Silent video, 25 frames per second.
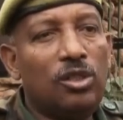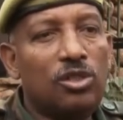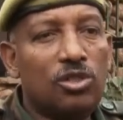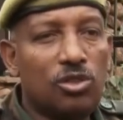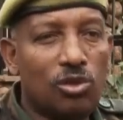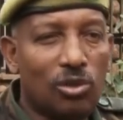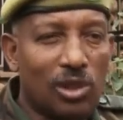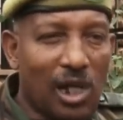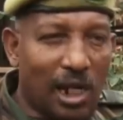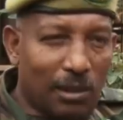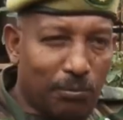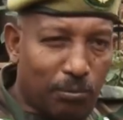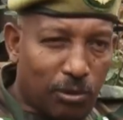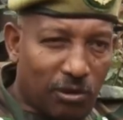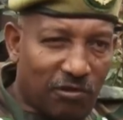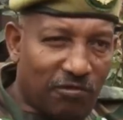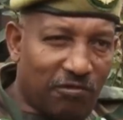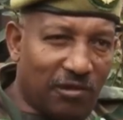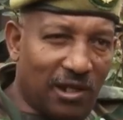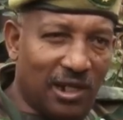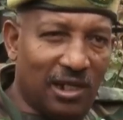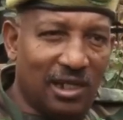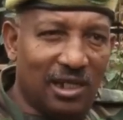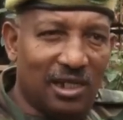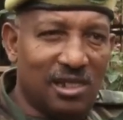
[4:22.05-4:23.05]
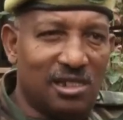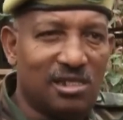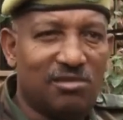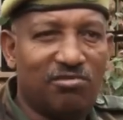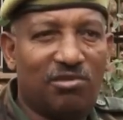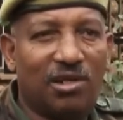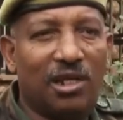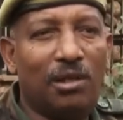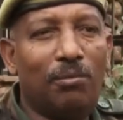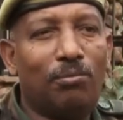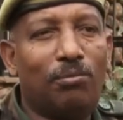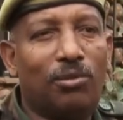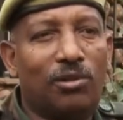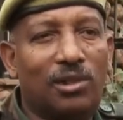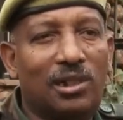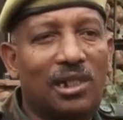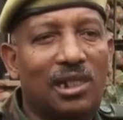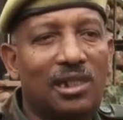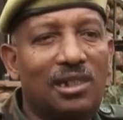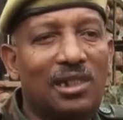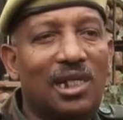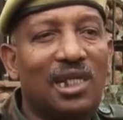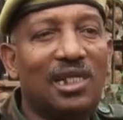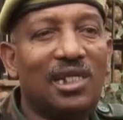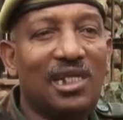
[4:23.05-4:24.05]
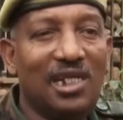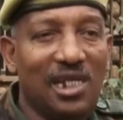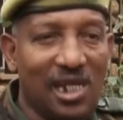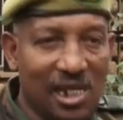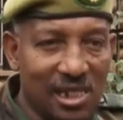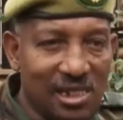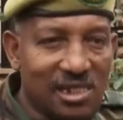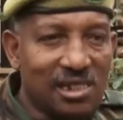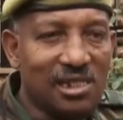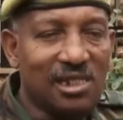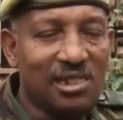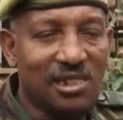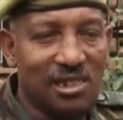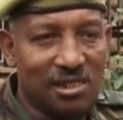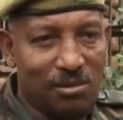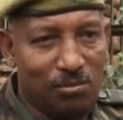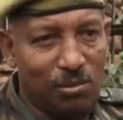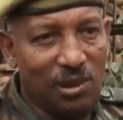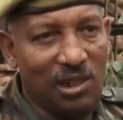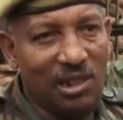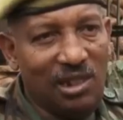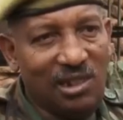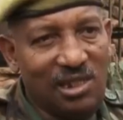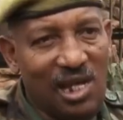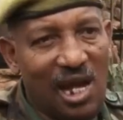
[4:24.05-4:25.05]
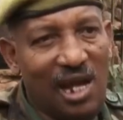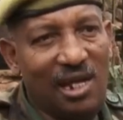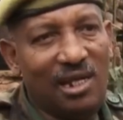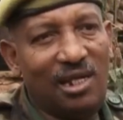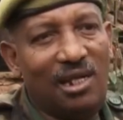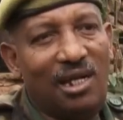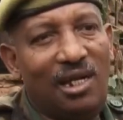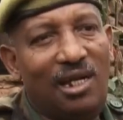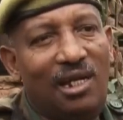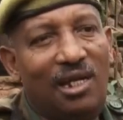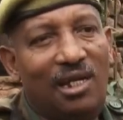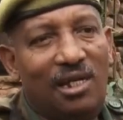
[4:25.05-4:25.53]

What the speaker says: So that profiling is very important, and yes, it is being done.